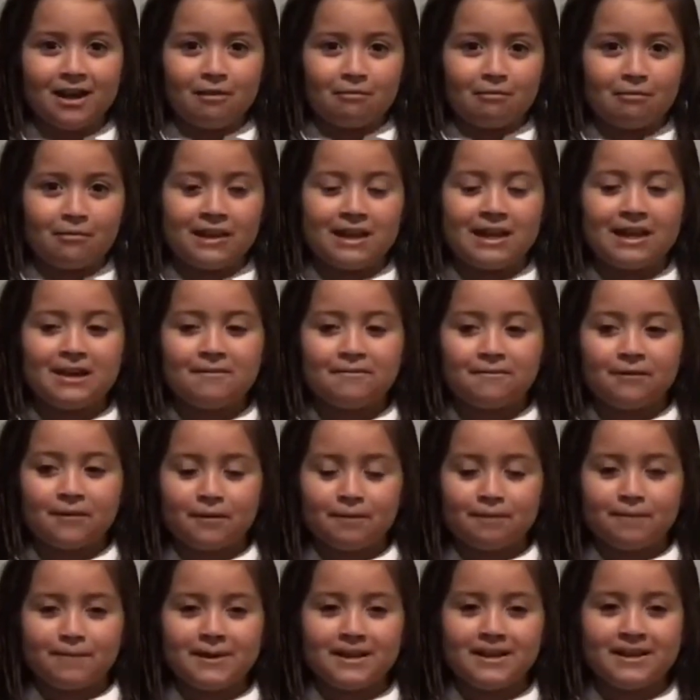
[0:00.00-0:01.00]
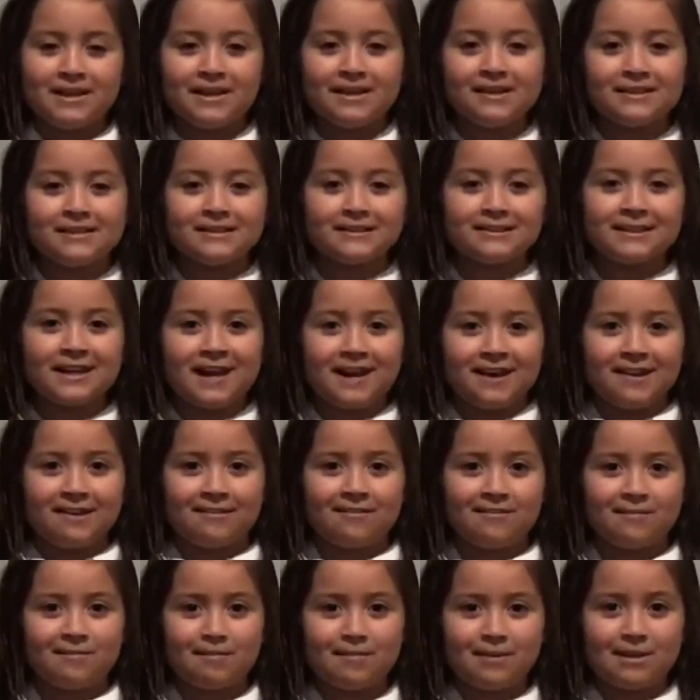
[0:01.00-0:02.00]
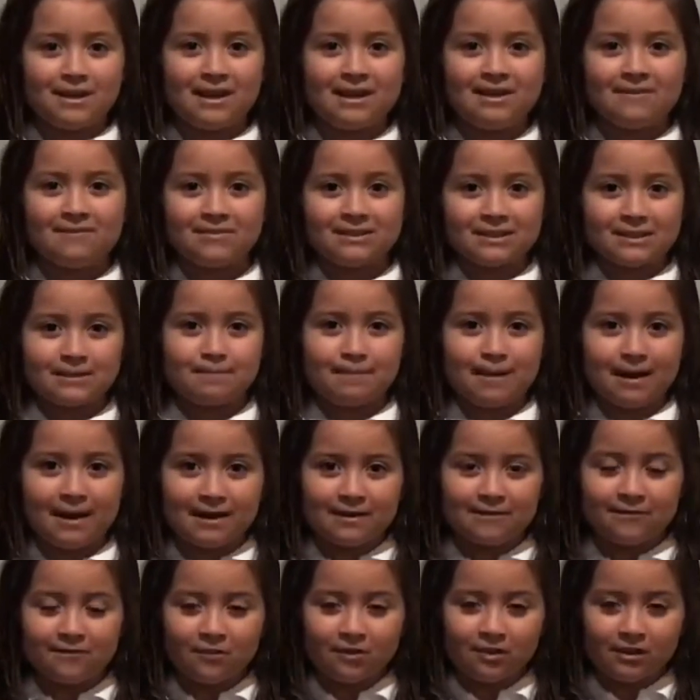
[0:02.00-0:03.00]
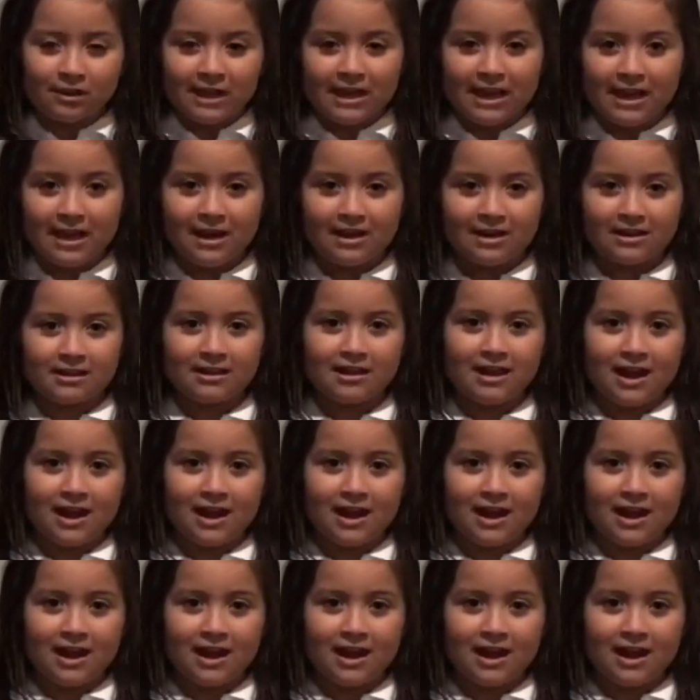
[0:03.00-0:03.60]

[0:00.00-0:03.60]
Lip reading: We will be safe, be respectful and